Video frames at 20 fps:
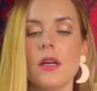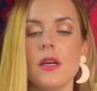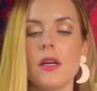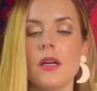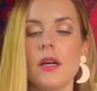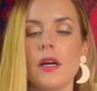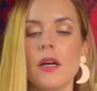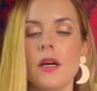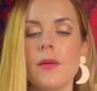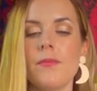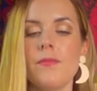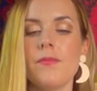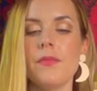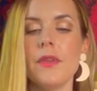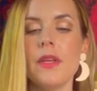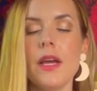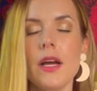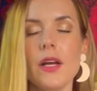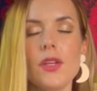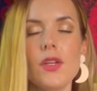
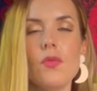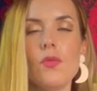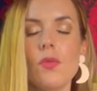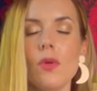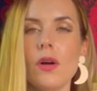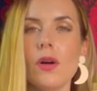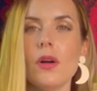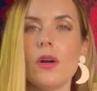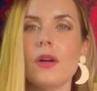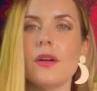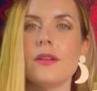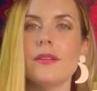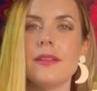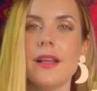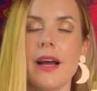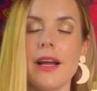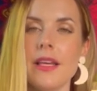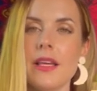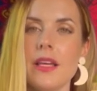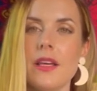yeah, you were
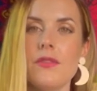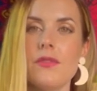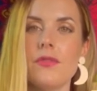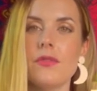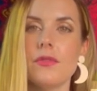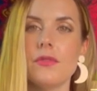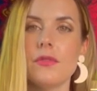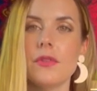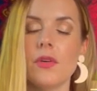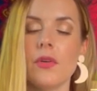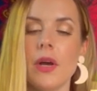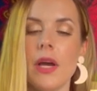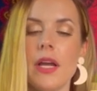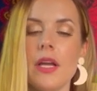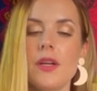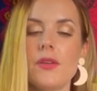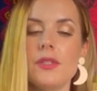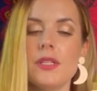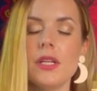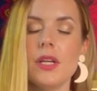naive,
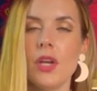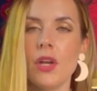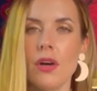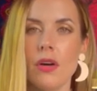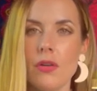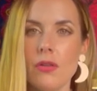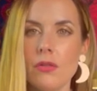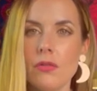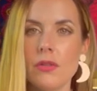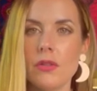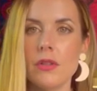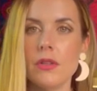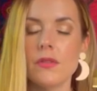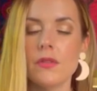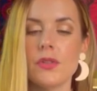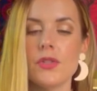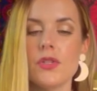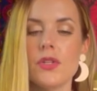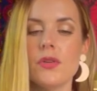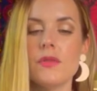okay? You didn't know.
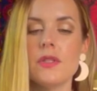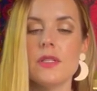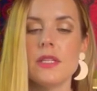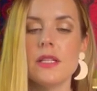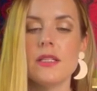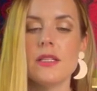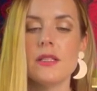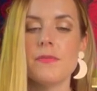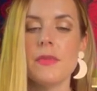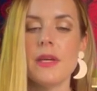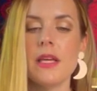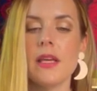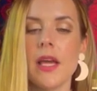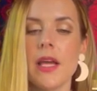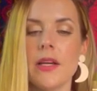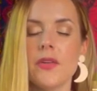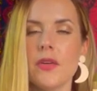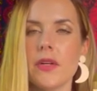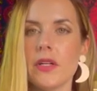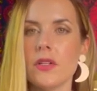There's no sense in being
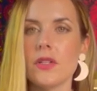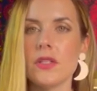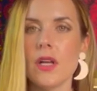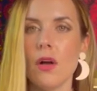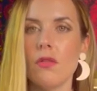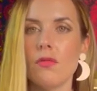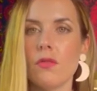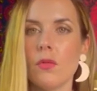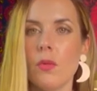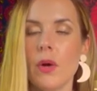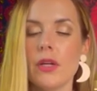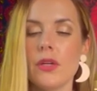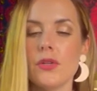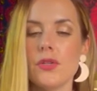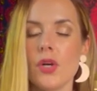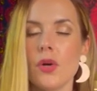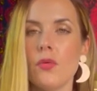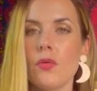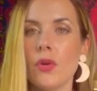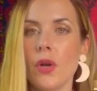angry at yourself for what you
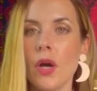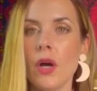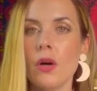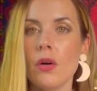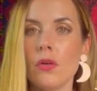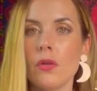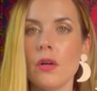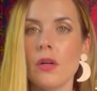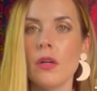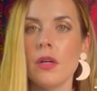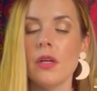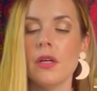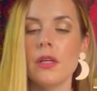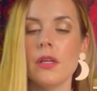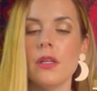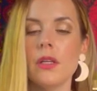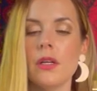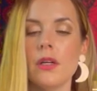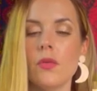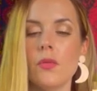don't know.
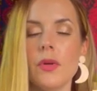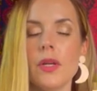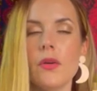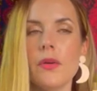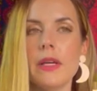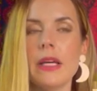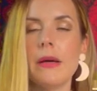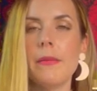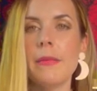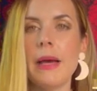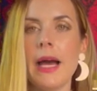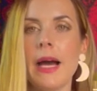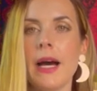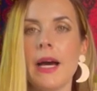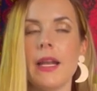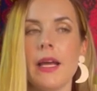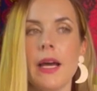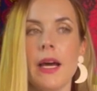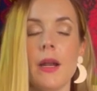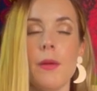You know, we don't get
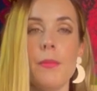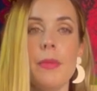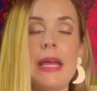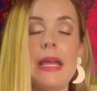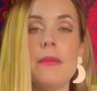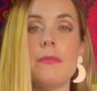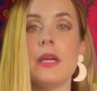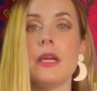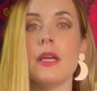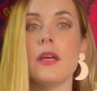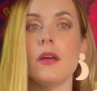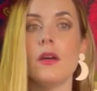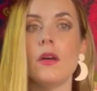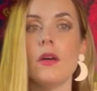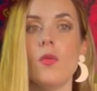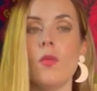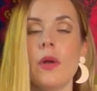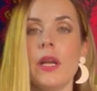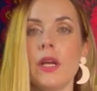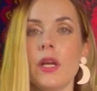mad at a baby
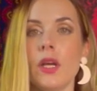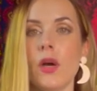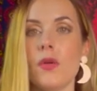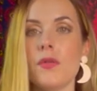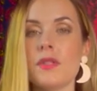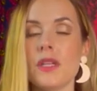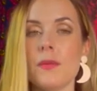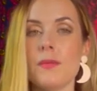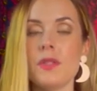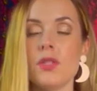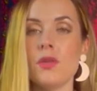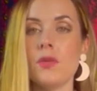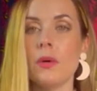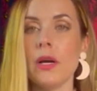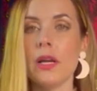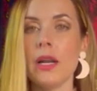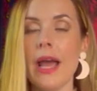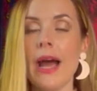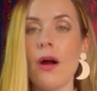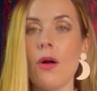when it goes up to
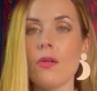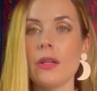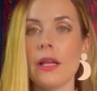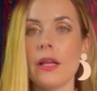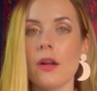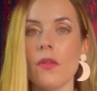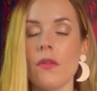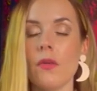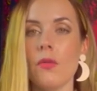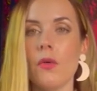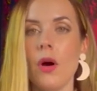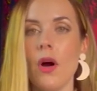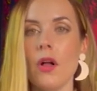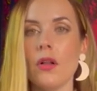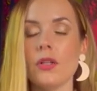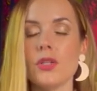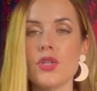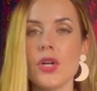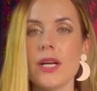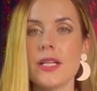an outlet on the
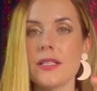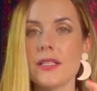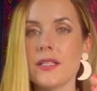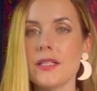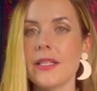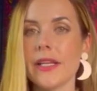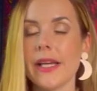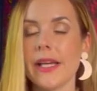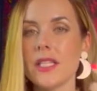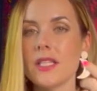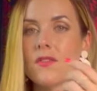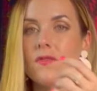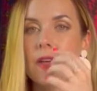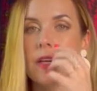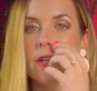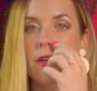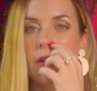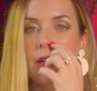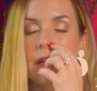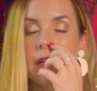wall and tries to stick its
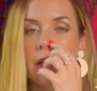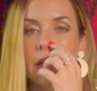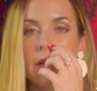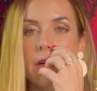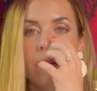finger in it